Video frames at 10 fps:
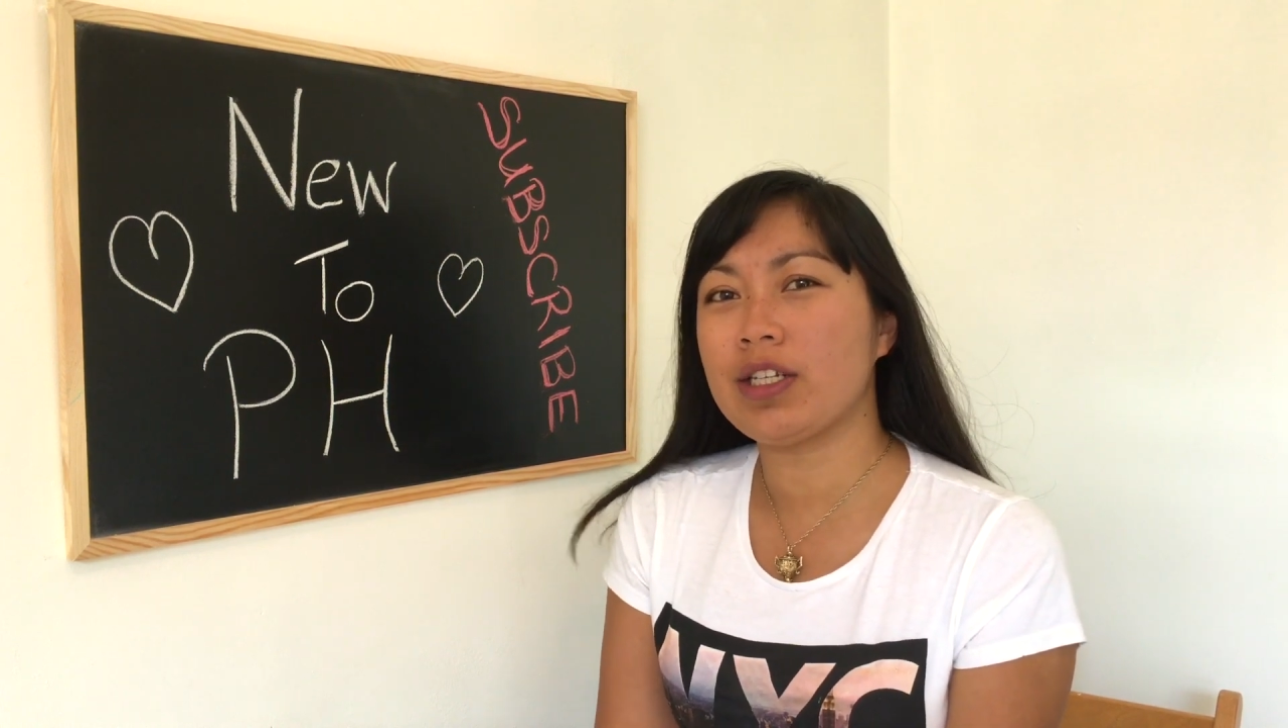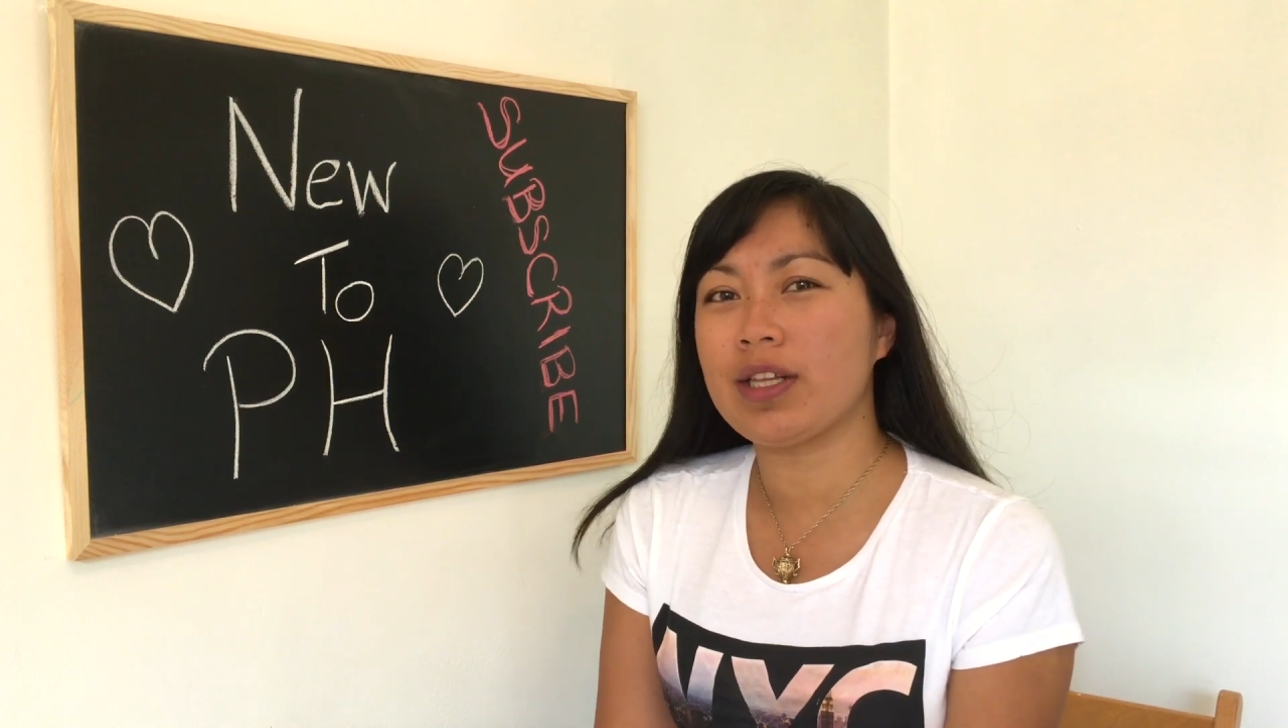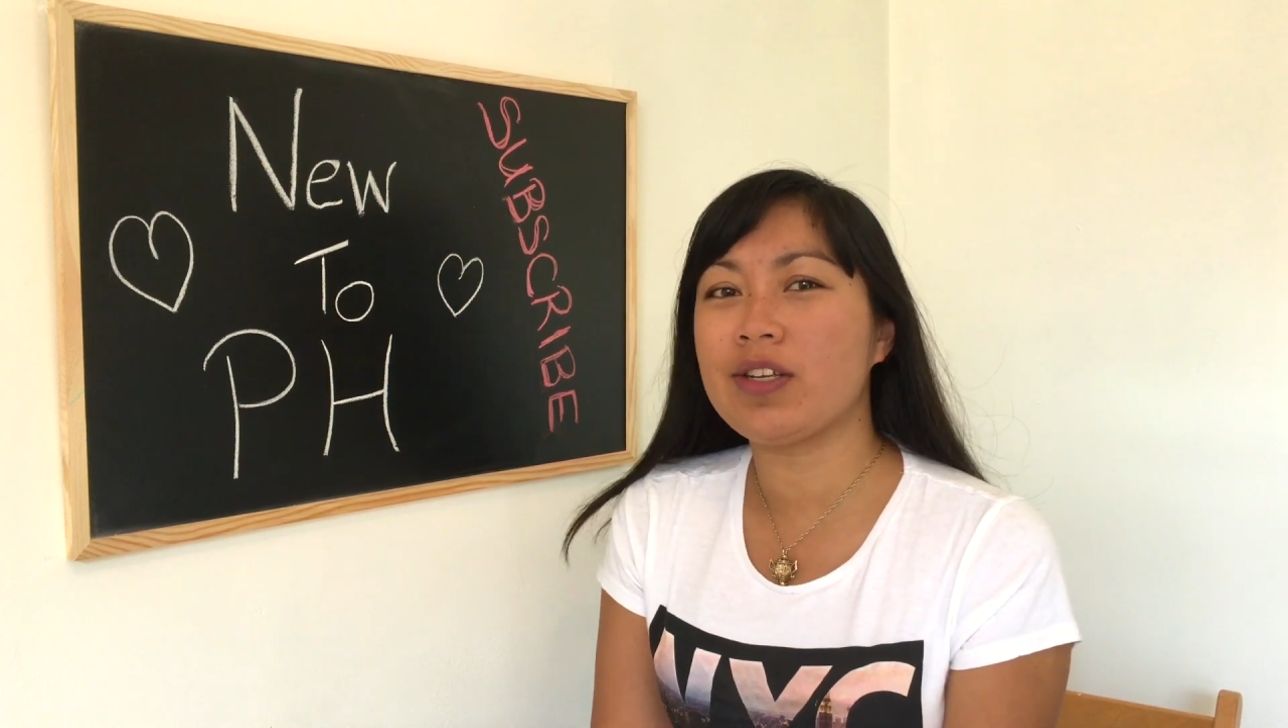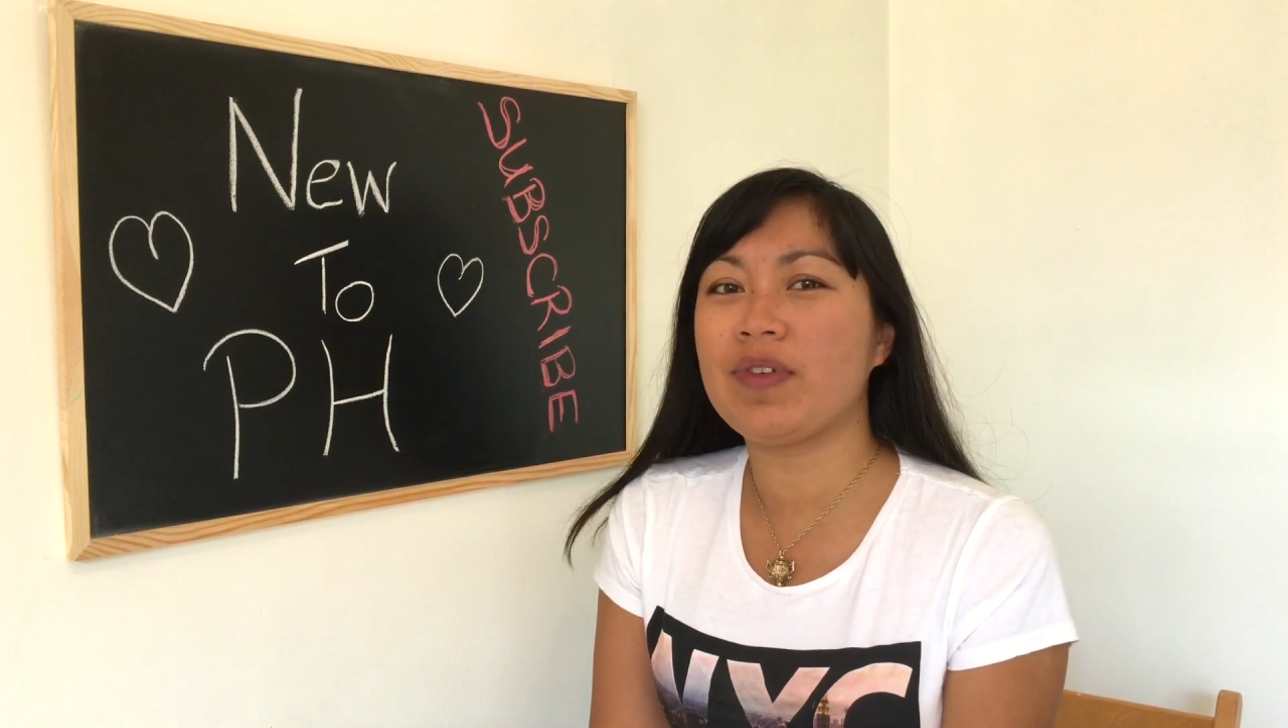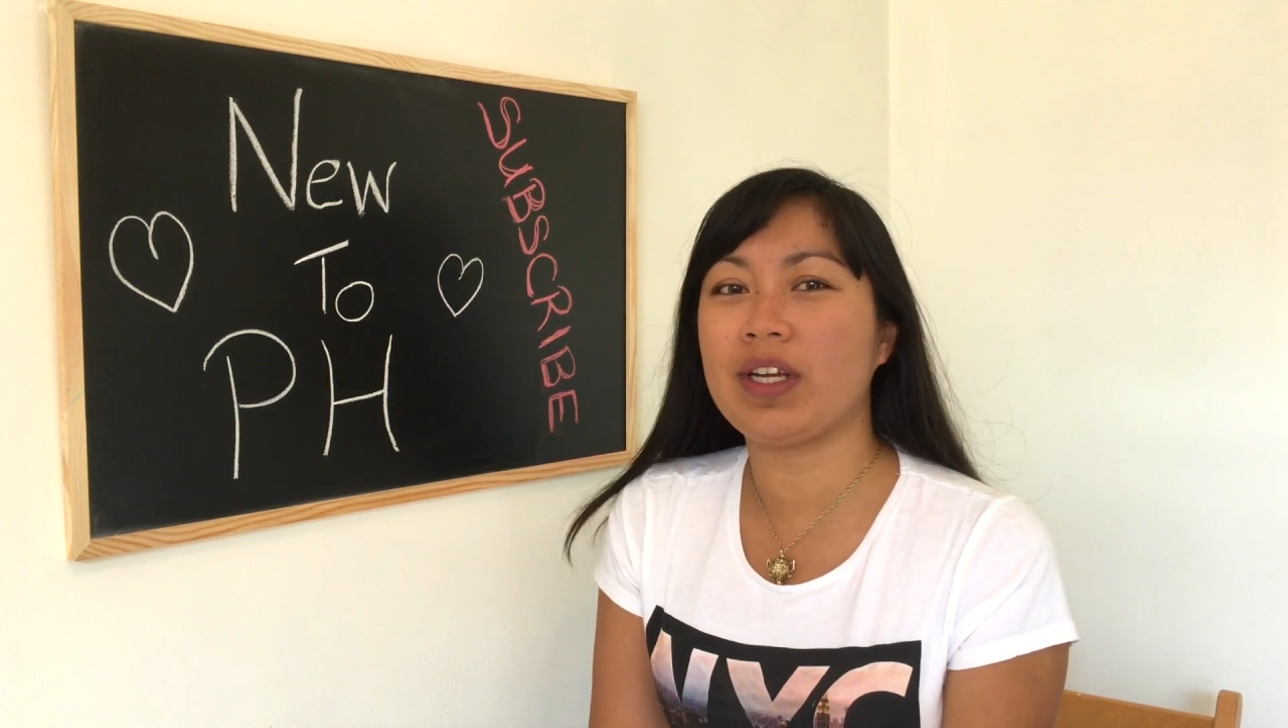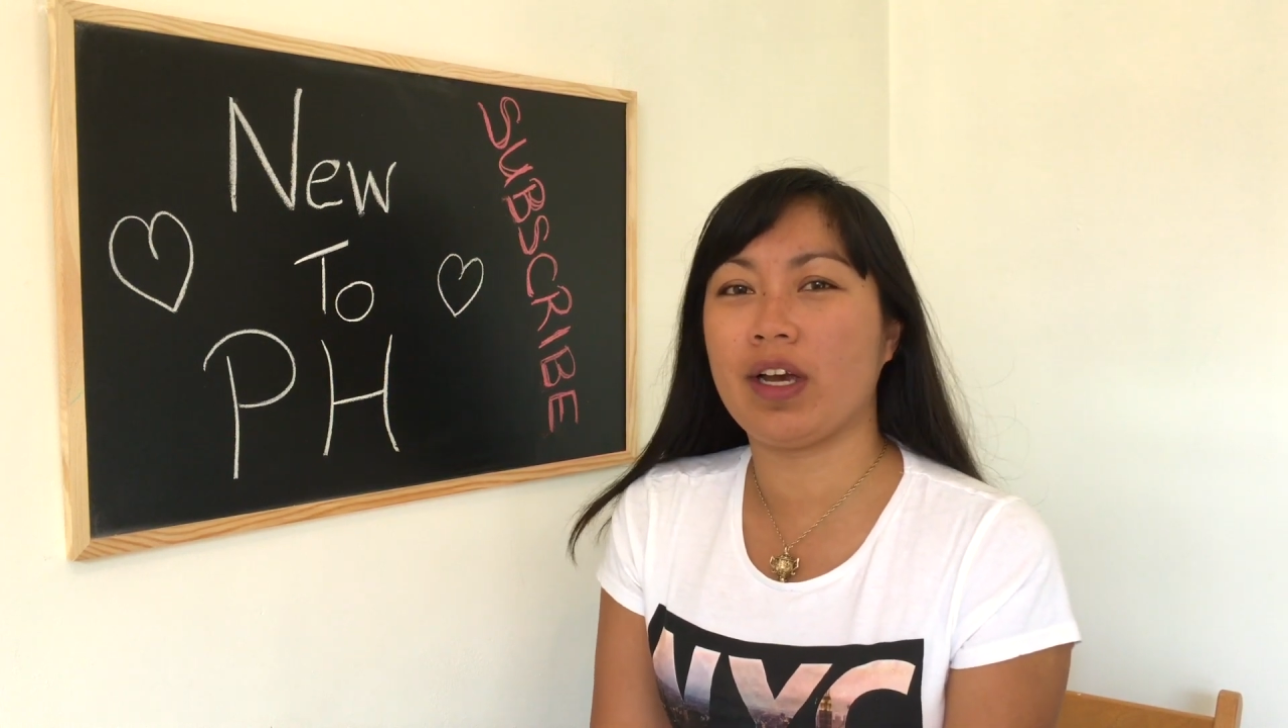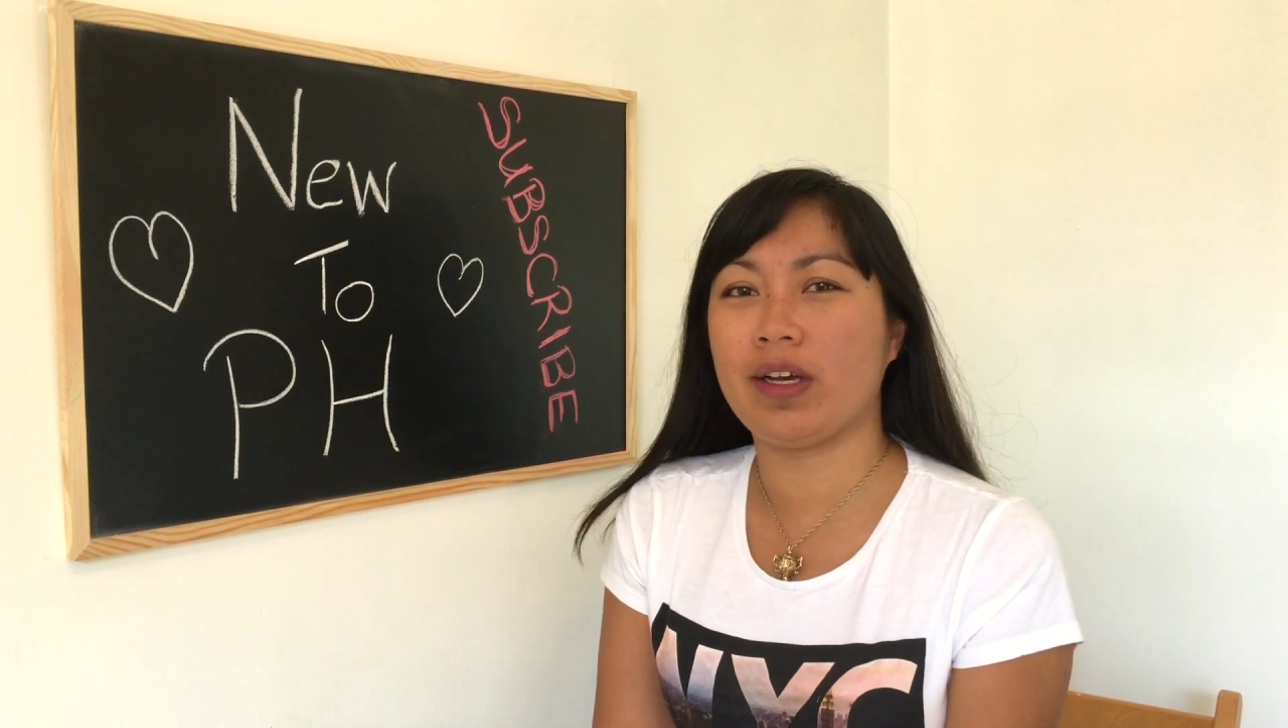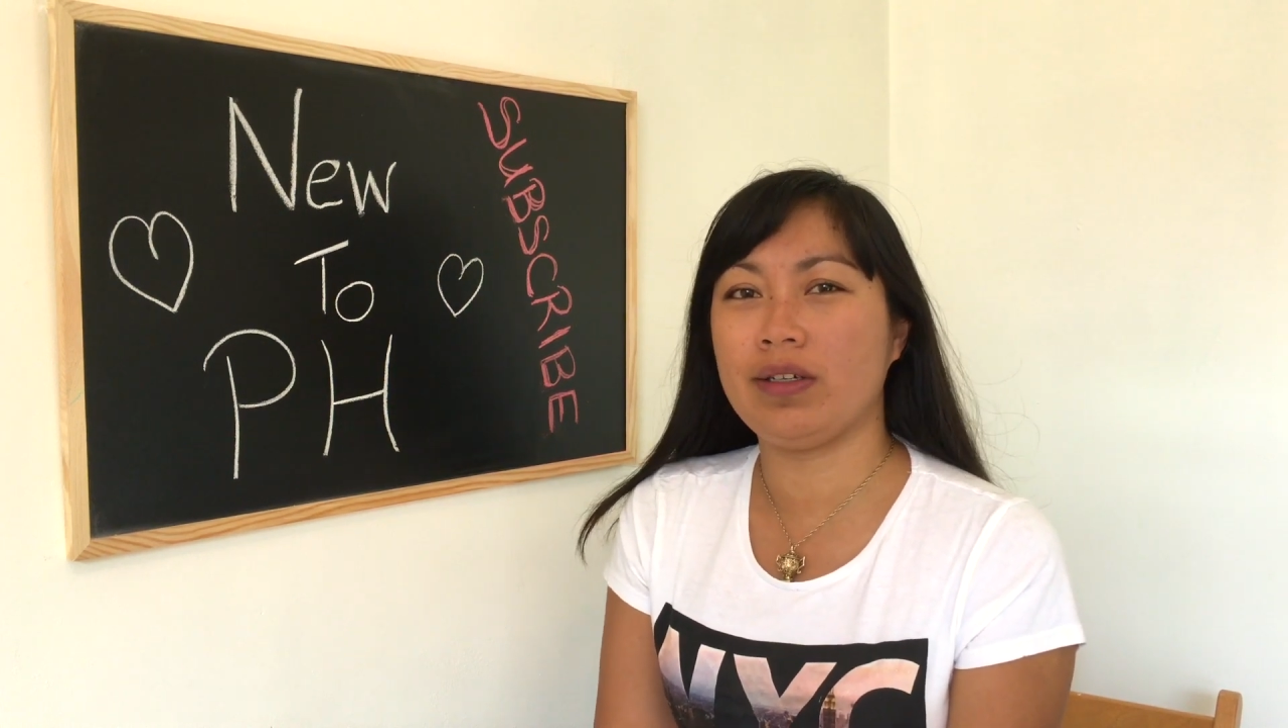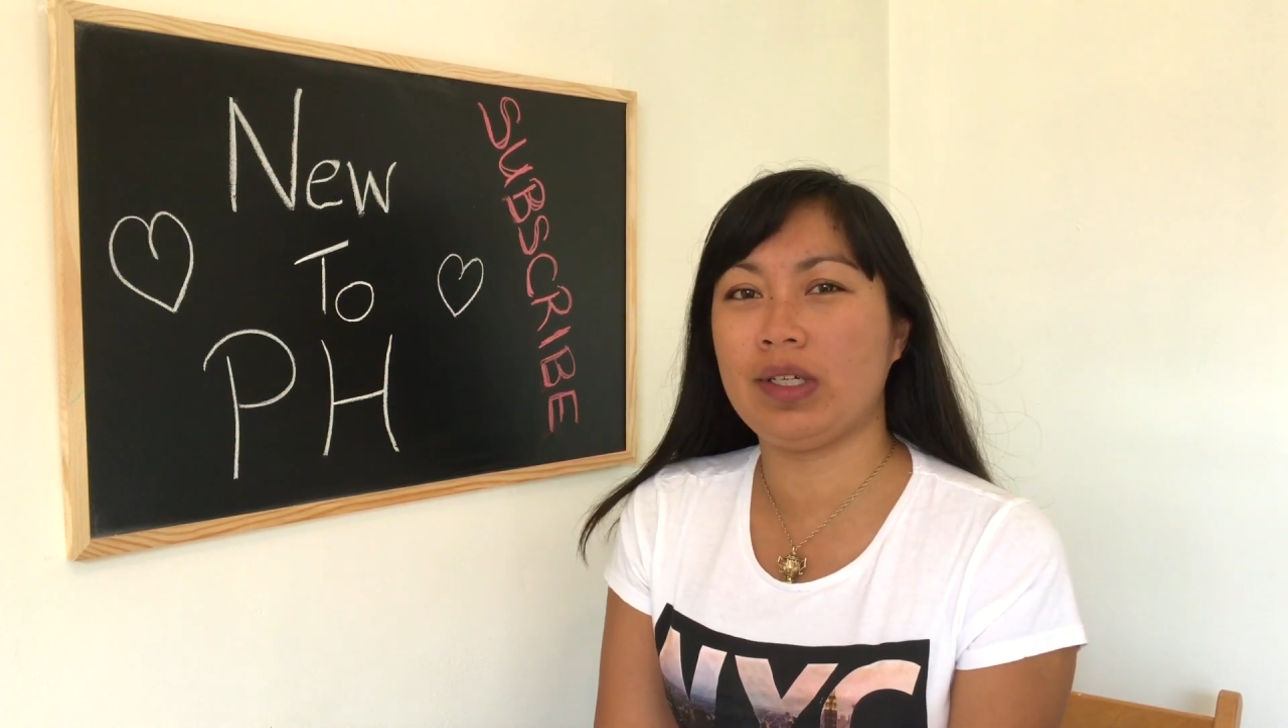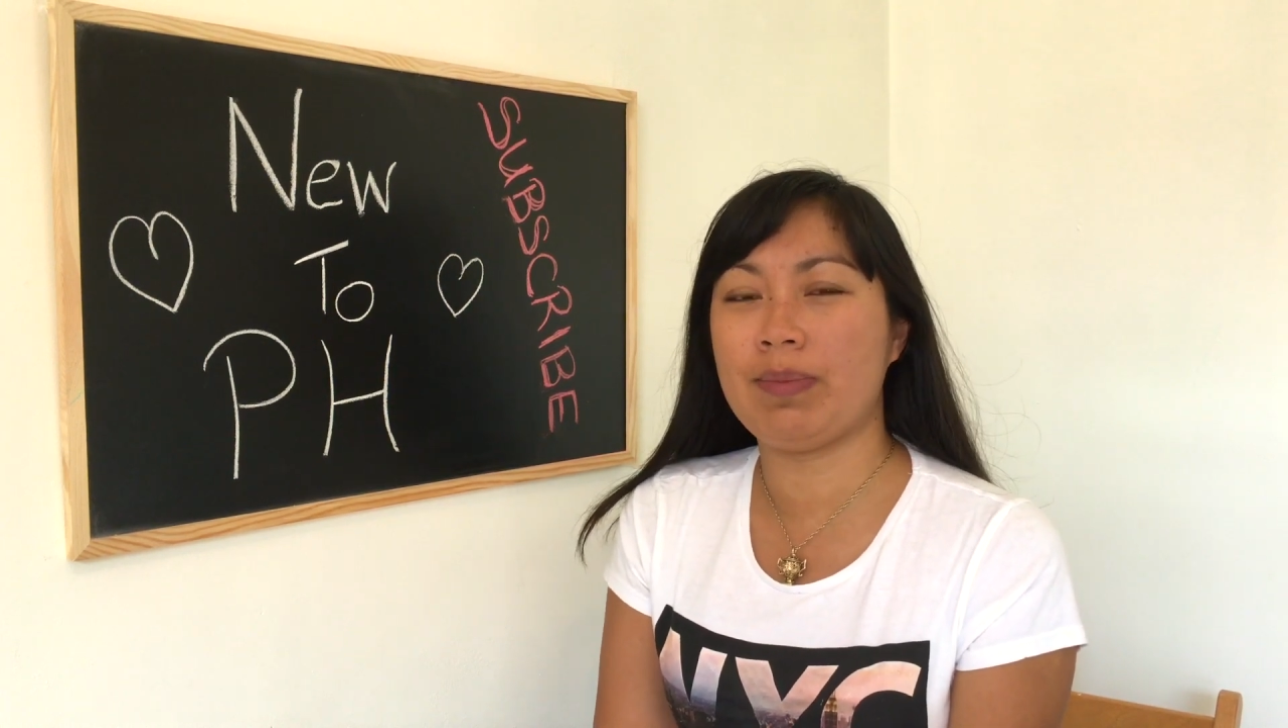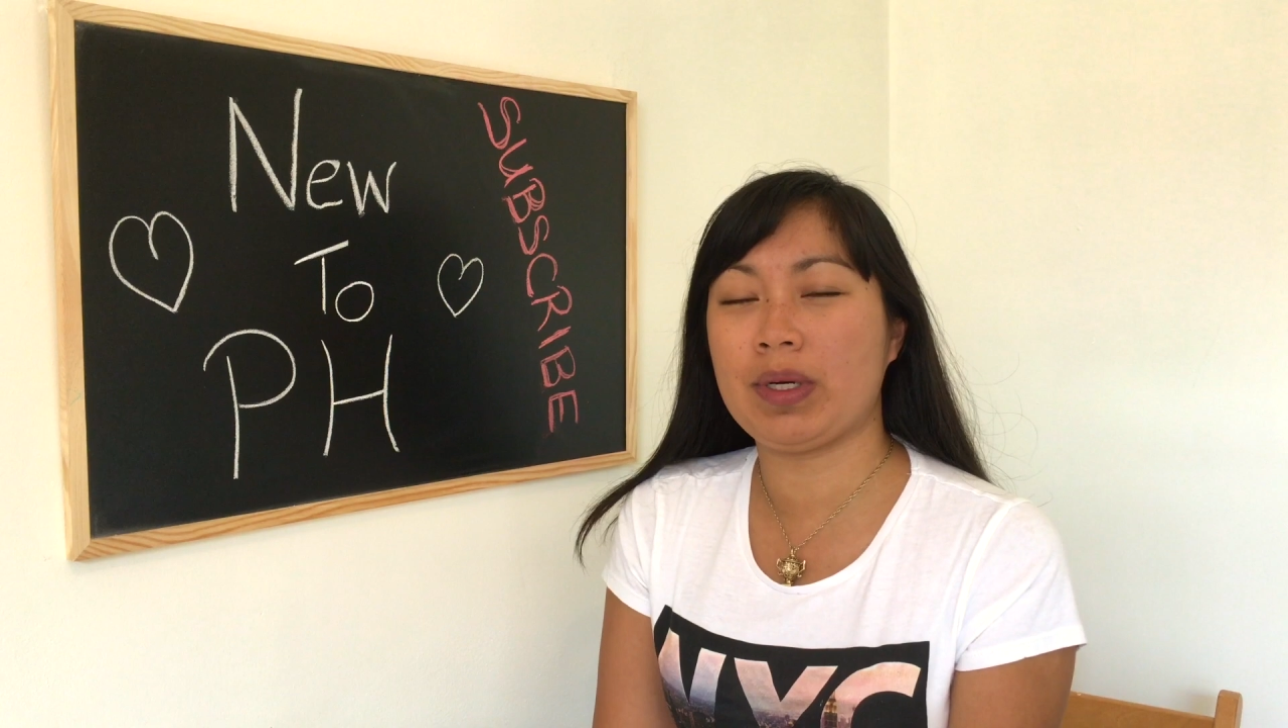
to this video